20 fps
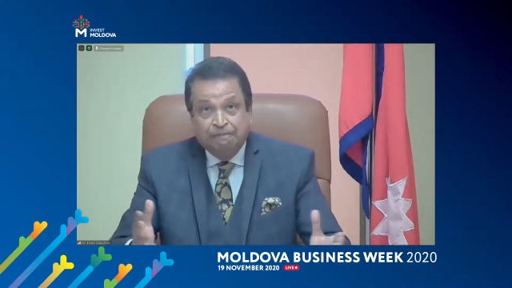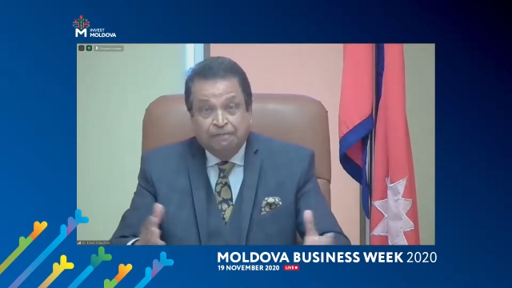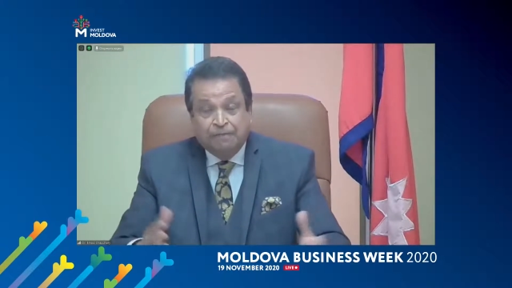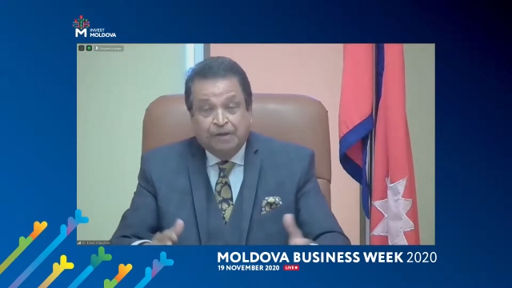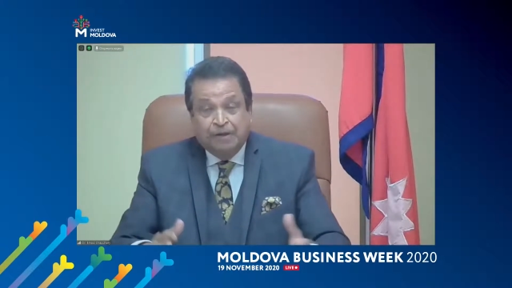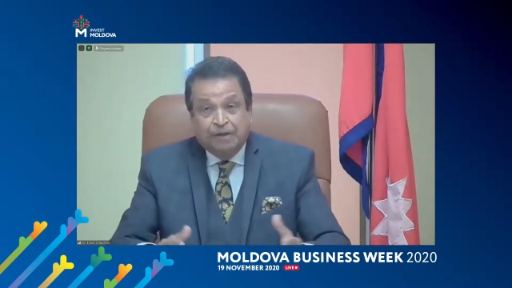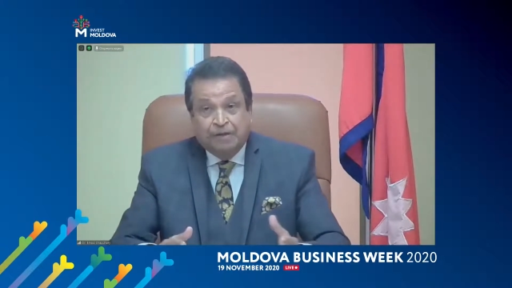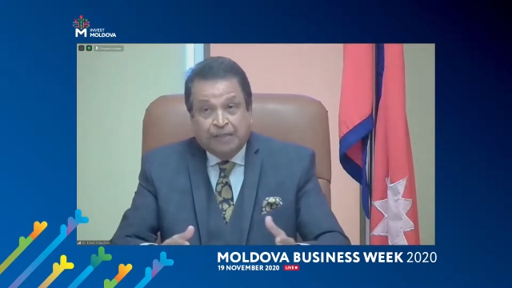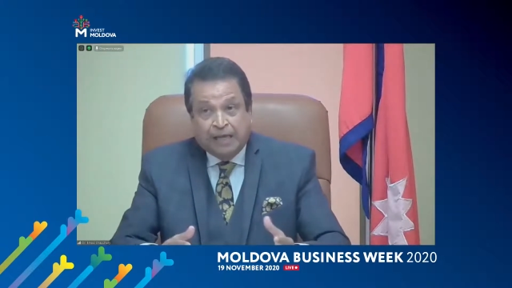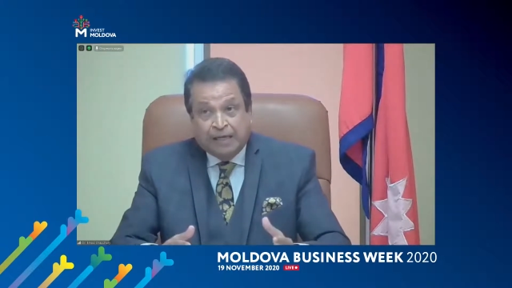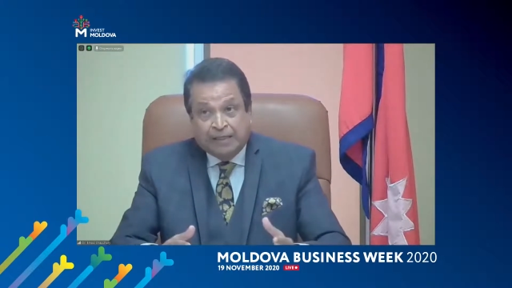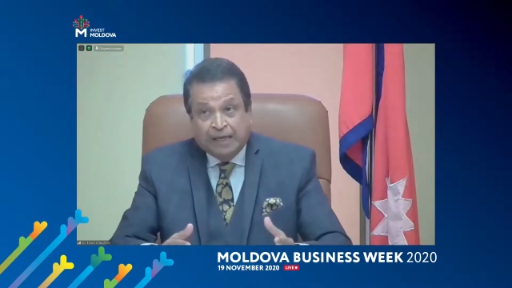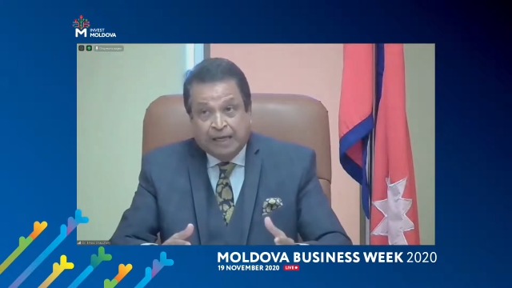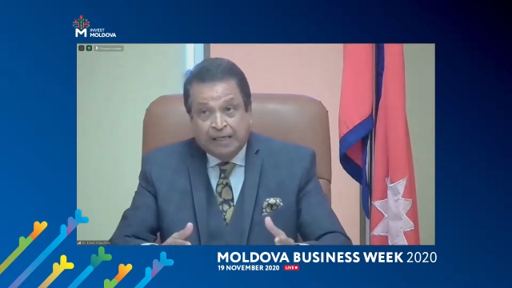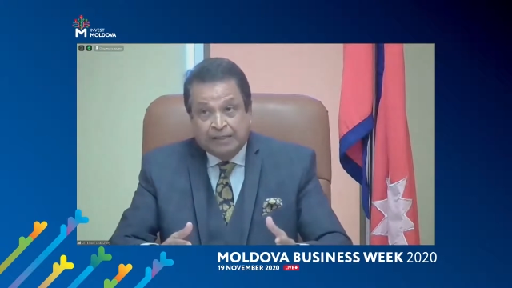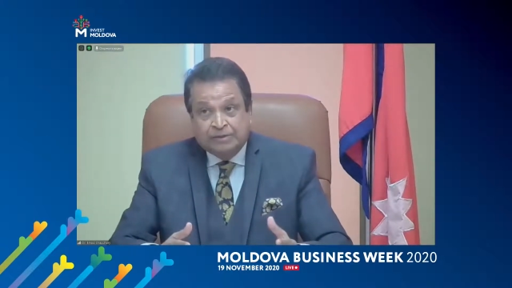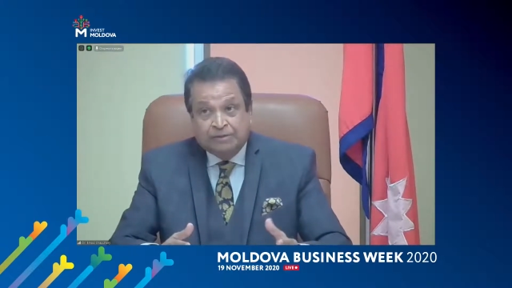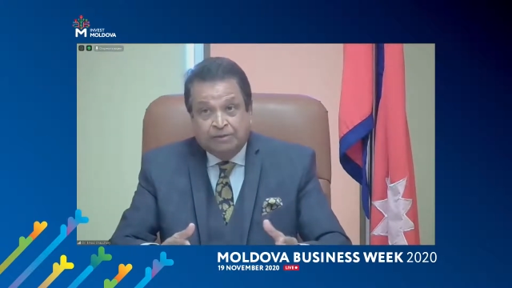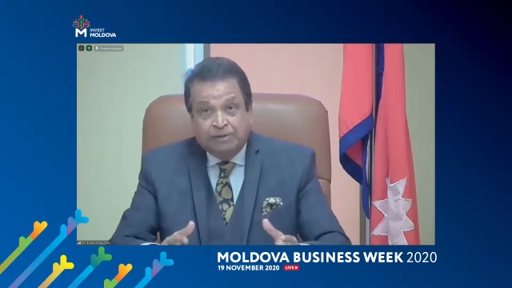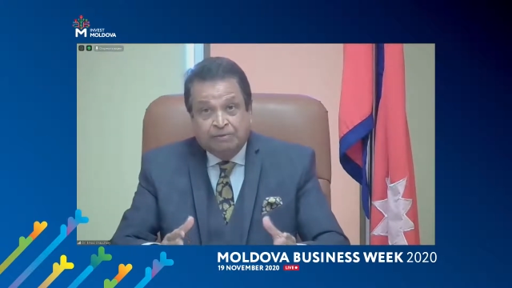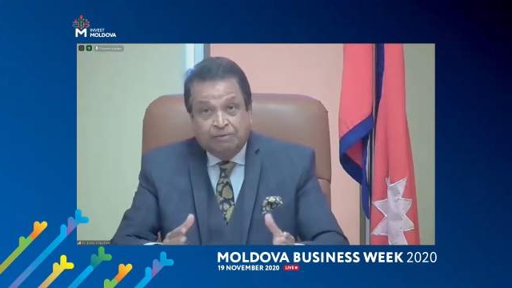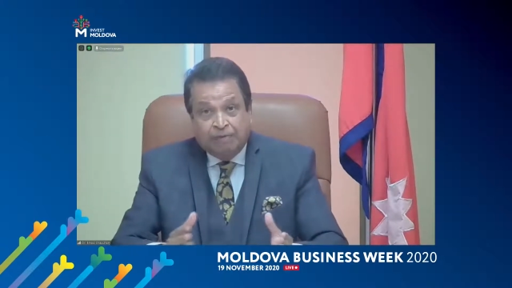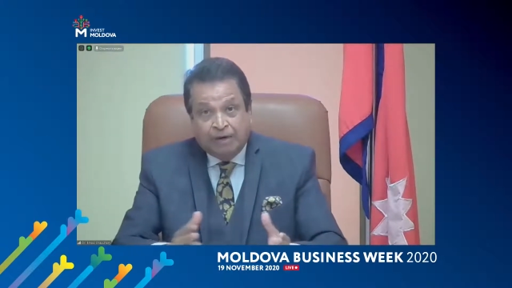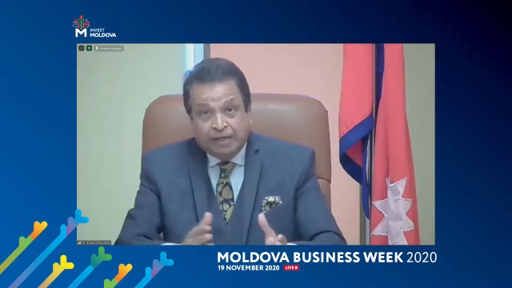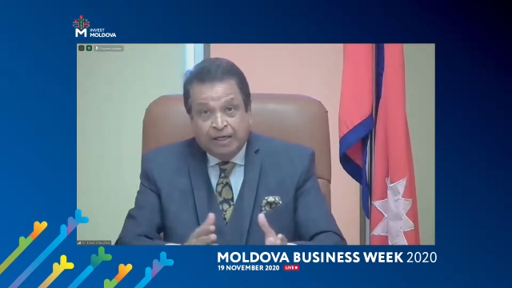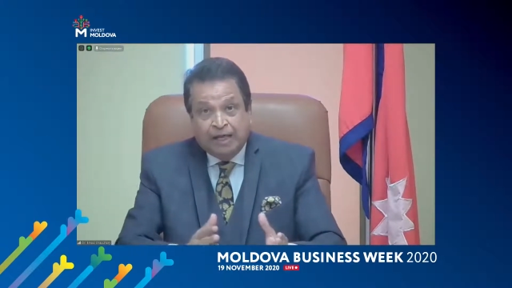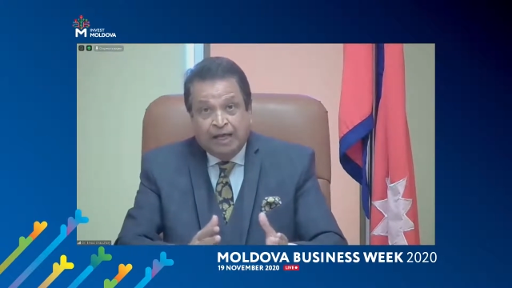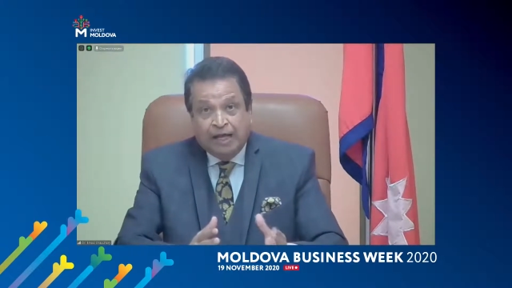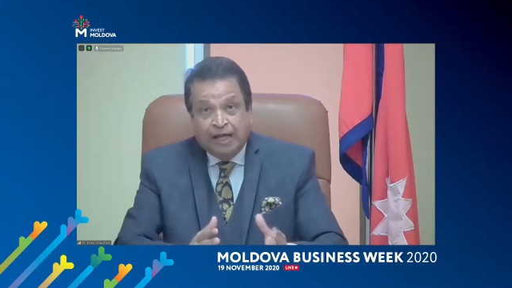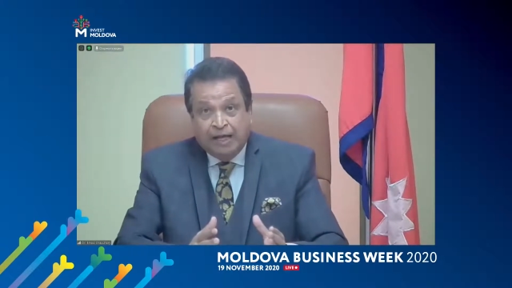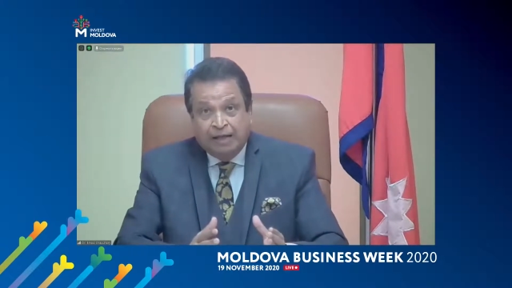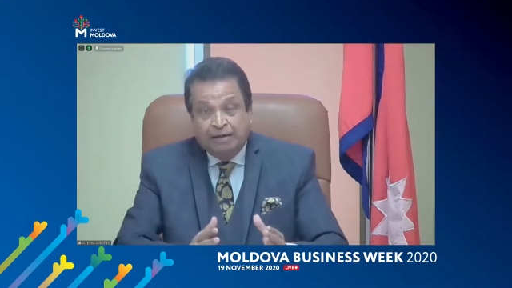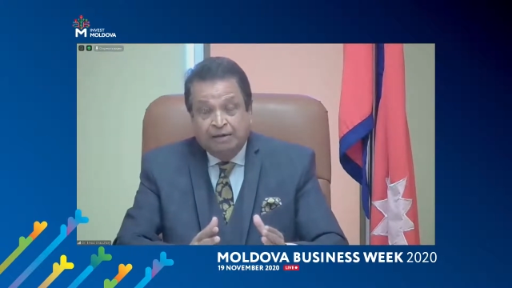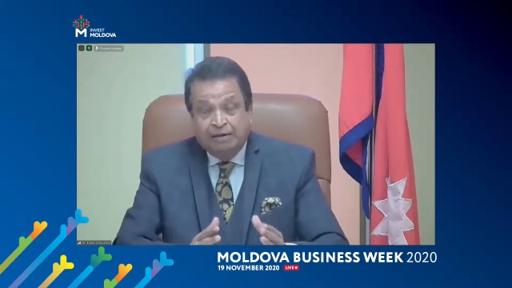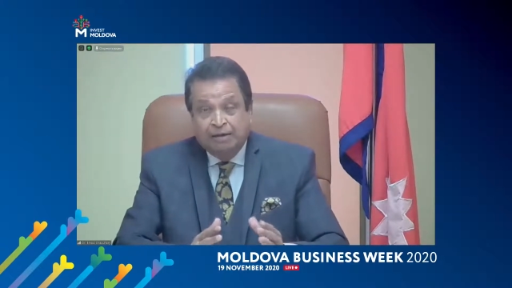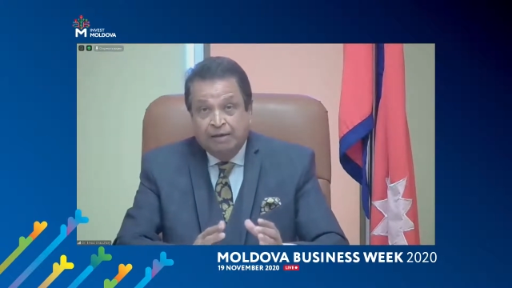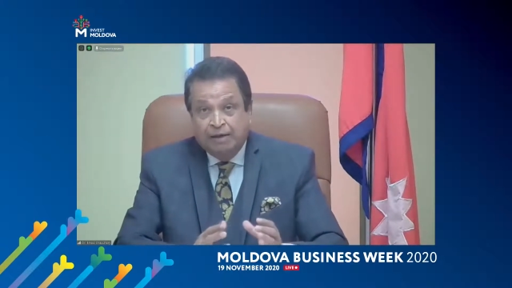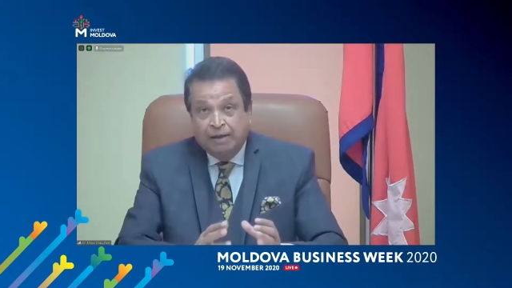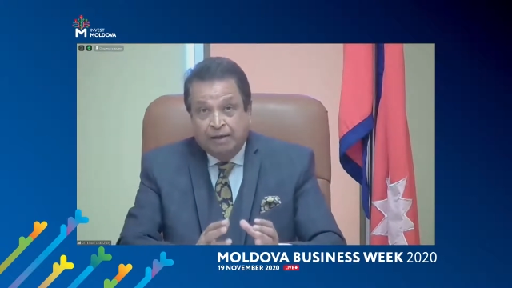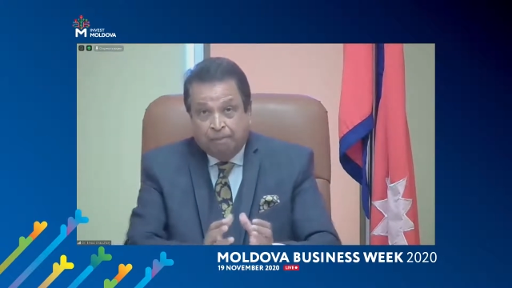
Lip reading: That has on one hand